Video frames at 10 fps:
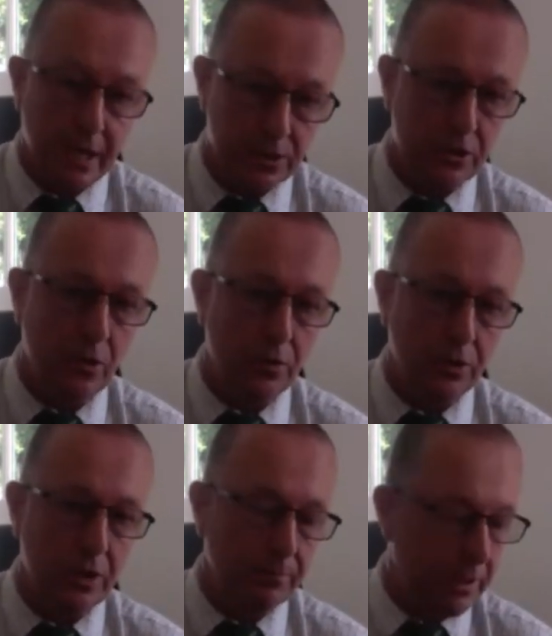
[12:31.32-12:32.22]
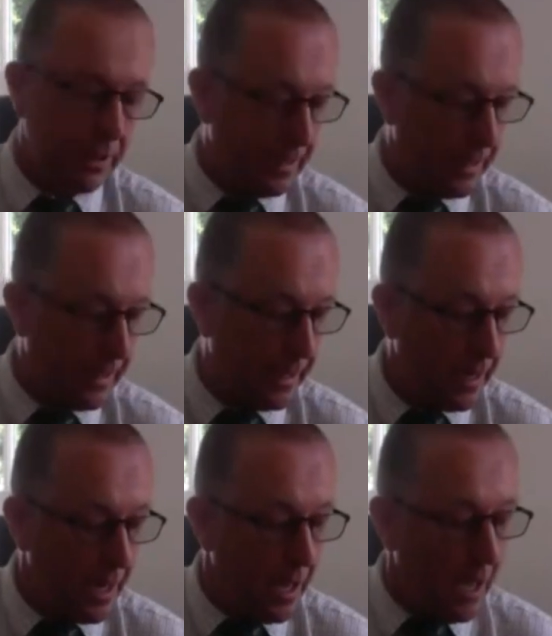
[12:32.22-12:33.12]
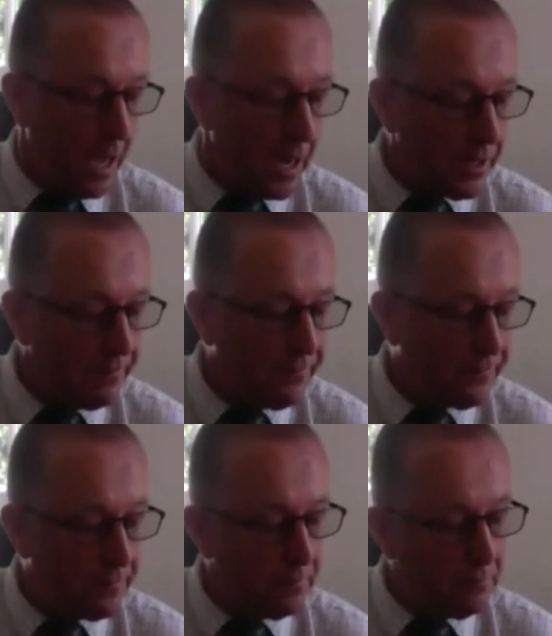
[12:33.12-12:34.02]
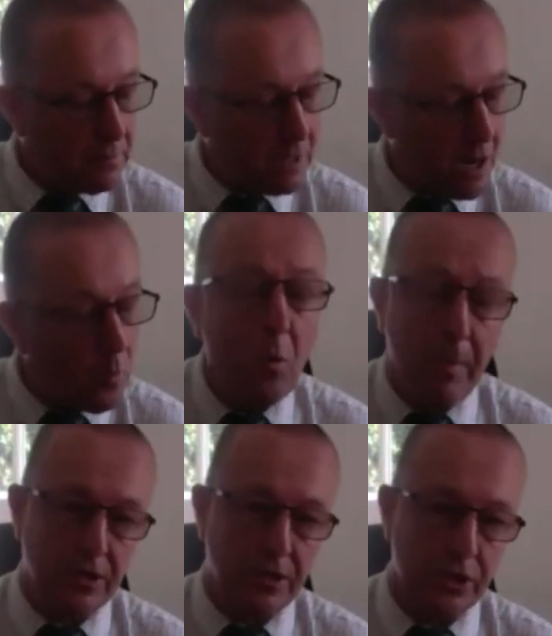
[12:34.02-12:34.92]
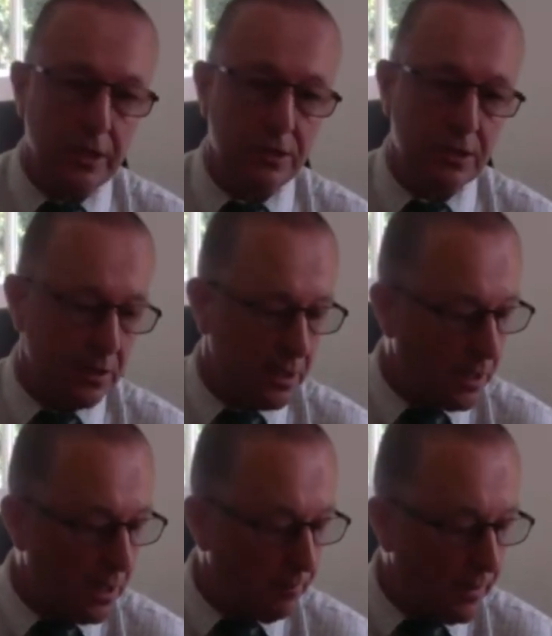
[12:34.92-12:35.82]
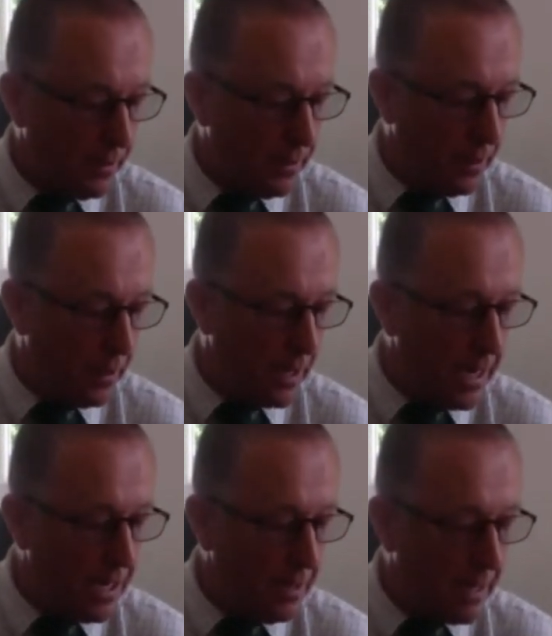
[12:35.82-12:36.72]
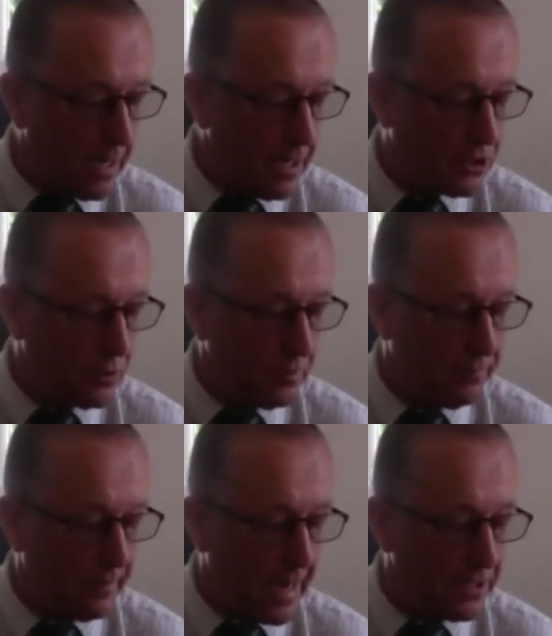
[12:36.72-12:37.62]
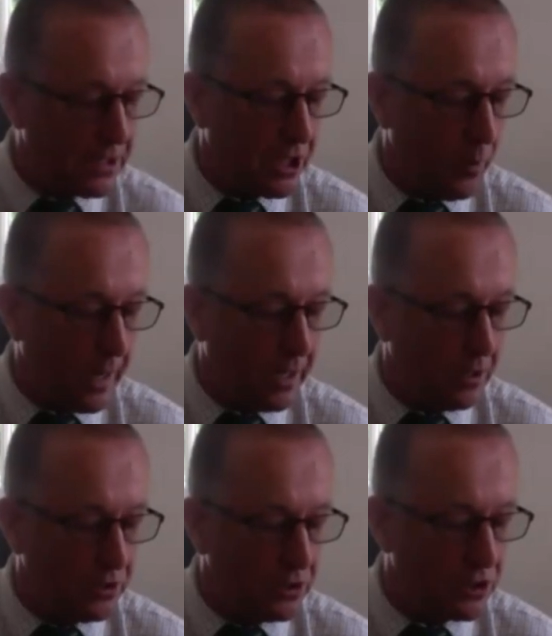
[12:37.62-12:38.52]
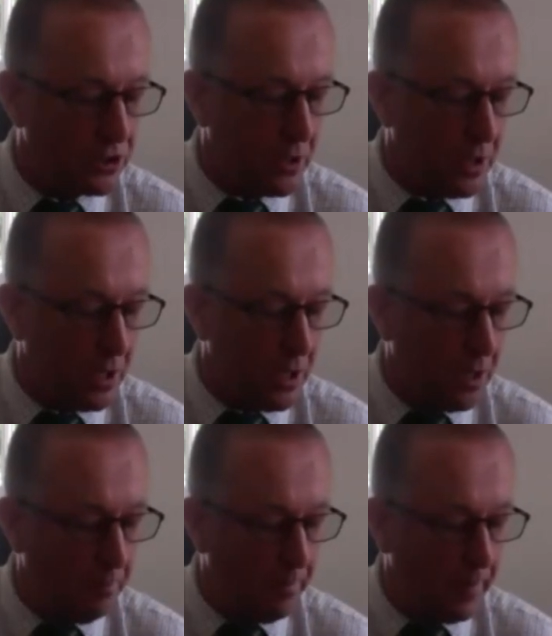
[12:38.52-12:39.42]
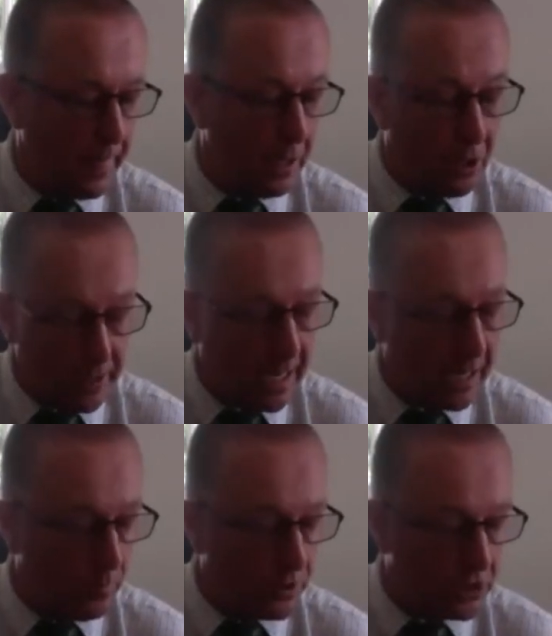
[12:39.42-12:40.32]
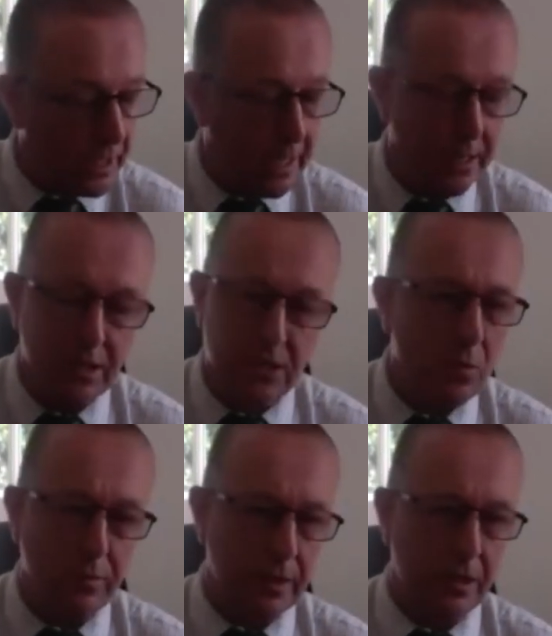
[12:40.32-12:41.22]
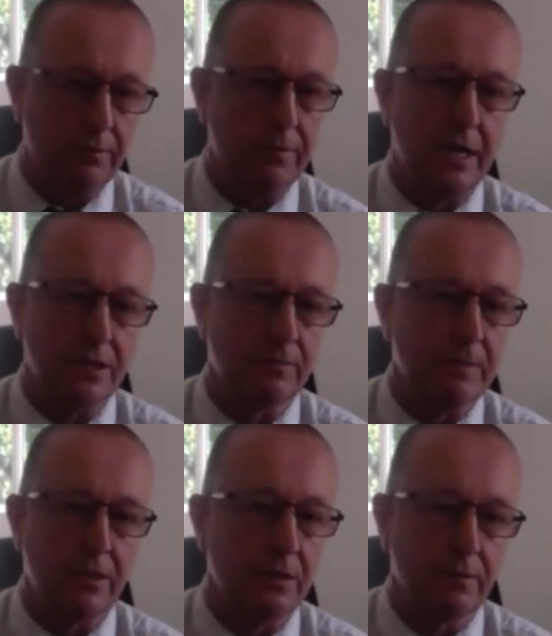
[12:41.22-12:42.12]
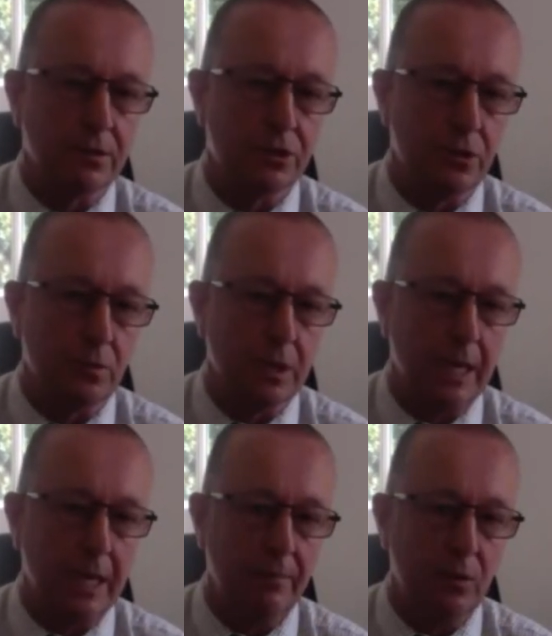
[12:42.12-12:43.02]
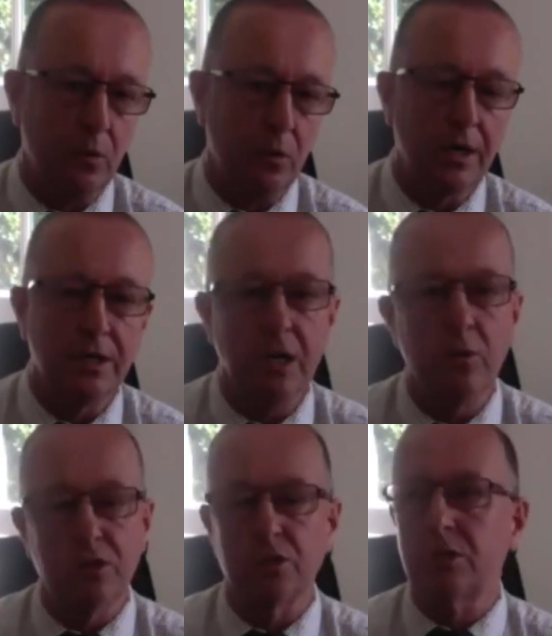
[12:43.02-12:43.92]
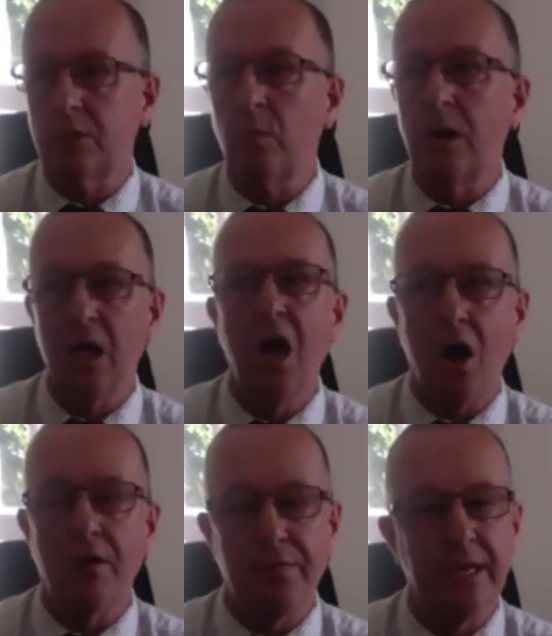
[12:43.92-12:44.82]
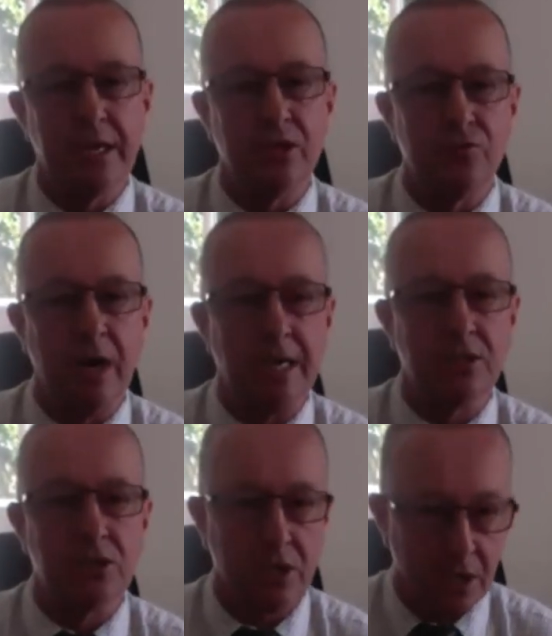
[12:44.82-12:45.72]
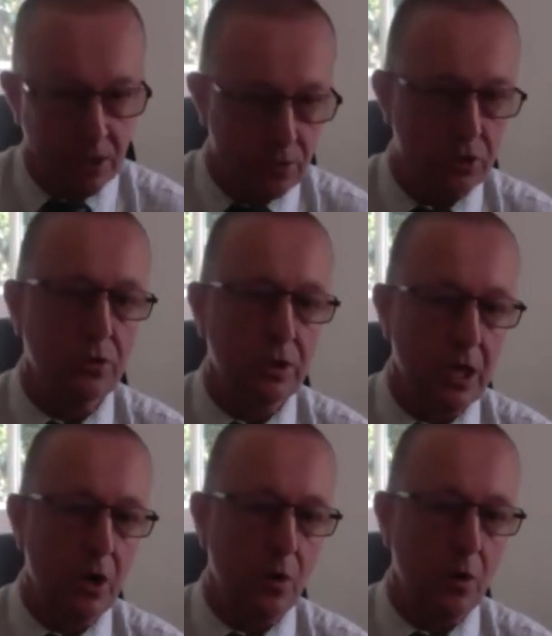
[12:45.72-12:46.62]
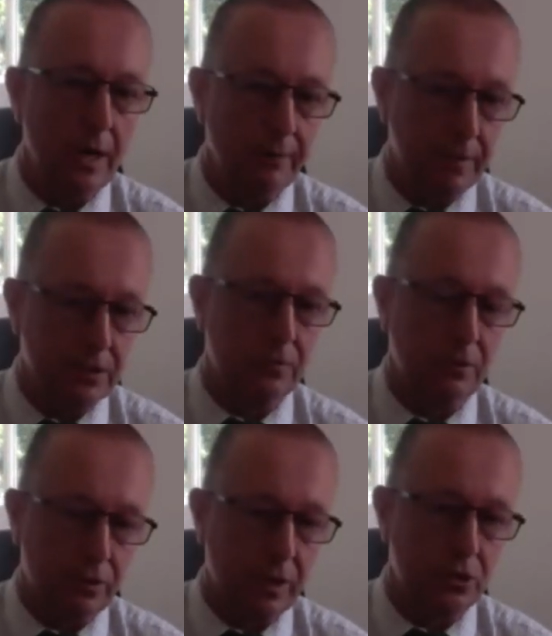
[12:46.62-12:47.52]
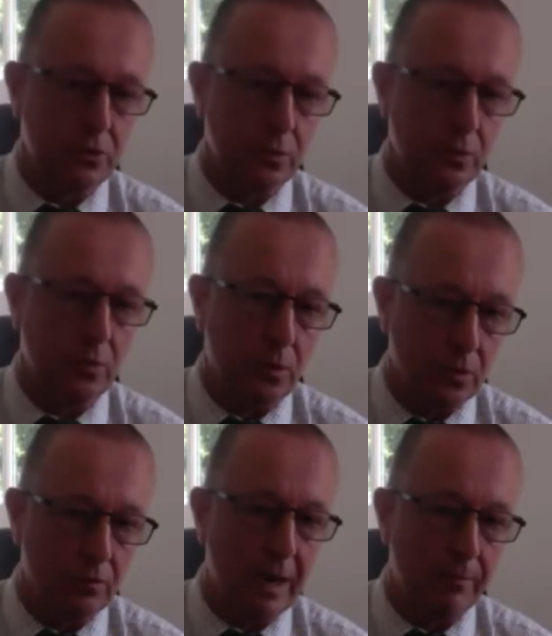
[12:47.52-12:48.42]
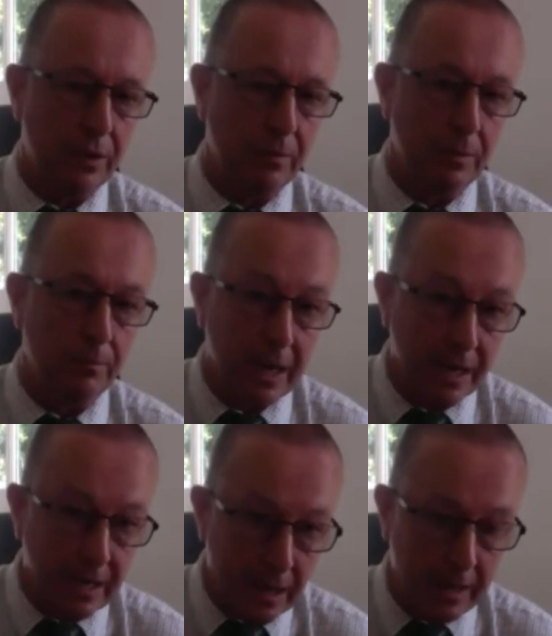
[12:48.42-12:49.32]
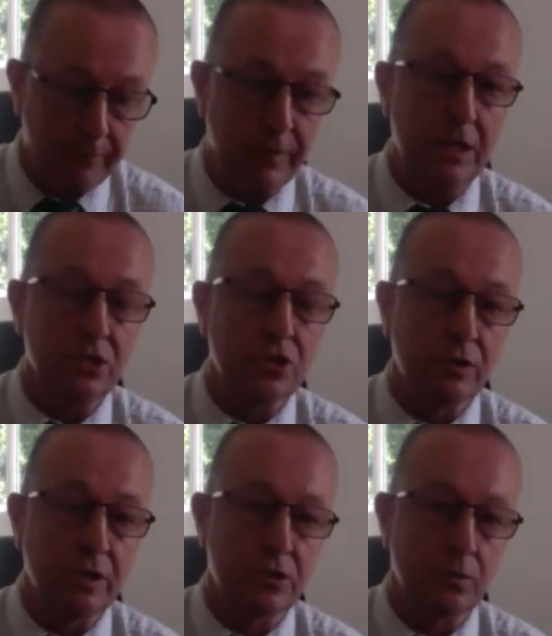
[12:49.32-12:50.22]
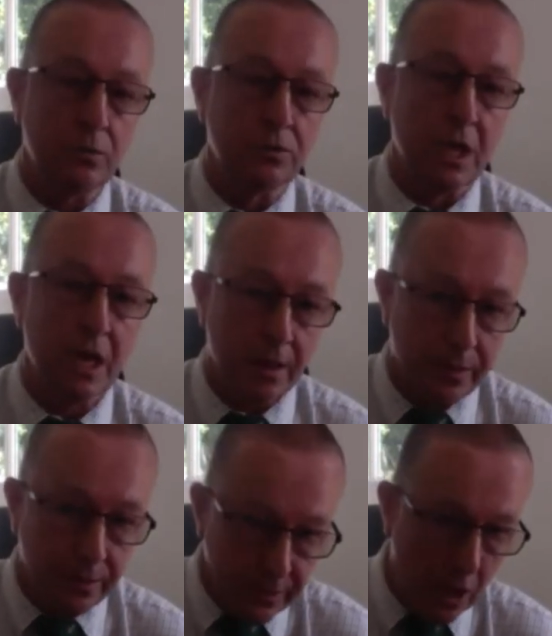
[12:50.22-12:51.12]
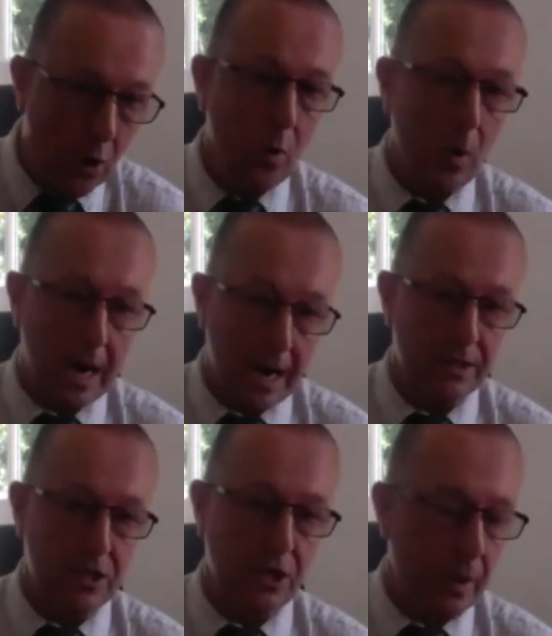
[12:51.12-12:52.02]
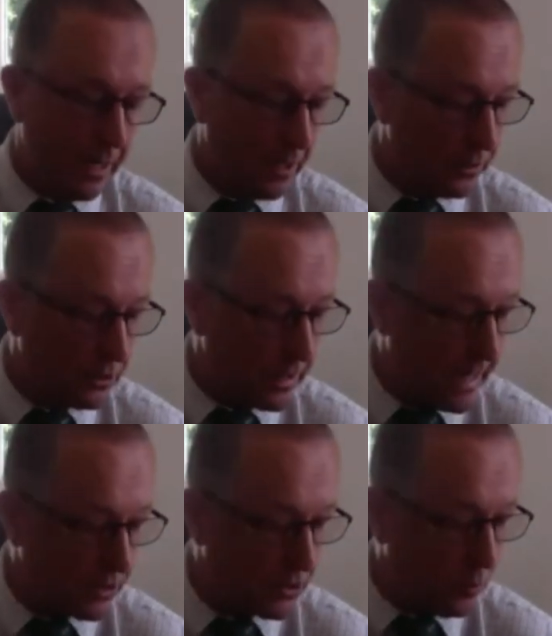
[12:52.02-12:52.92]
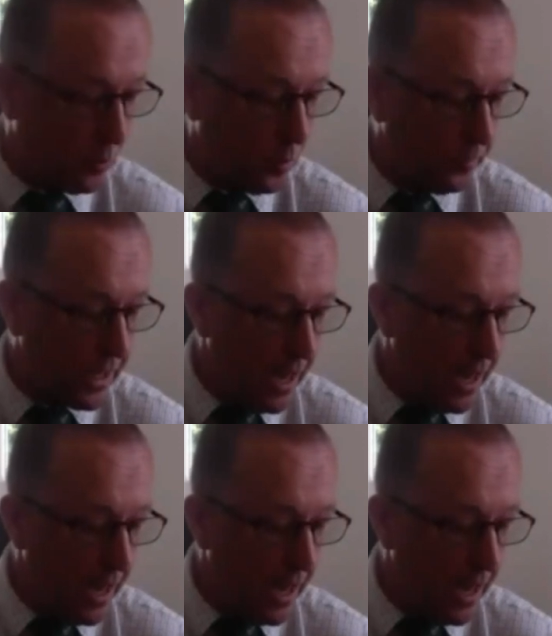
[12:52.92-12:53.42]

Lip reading: it has gone completely. And if I will mention it, any sort of anticoagulants, like Alan was saying, don't think of that as a method of control anymore. And don't just say, well, I think it's rats. You should know if it's a gray squirrel or a rat problem. And if it is gray squirrels, no anticoagulants at all.